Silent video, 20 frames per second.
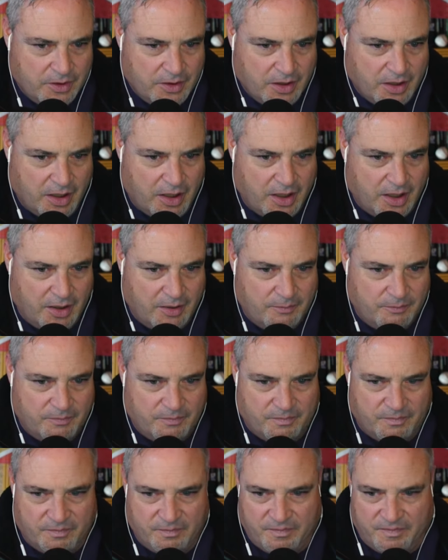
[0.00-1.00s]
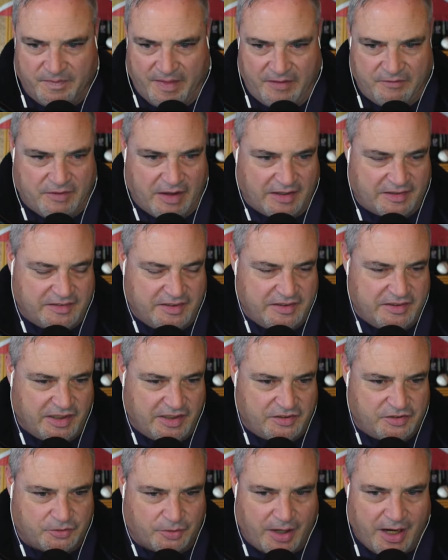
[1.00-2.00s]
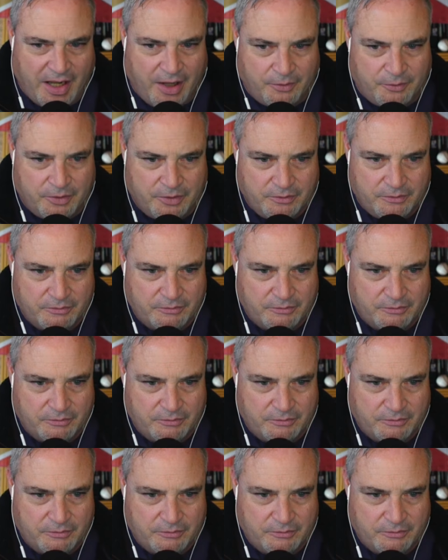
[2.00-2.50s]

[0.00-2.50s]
They've got CJ Stroud.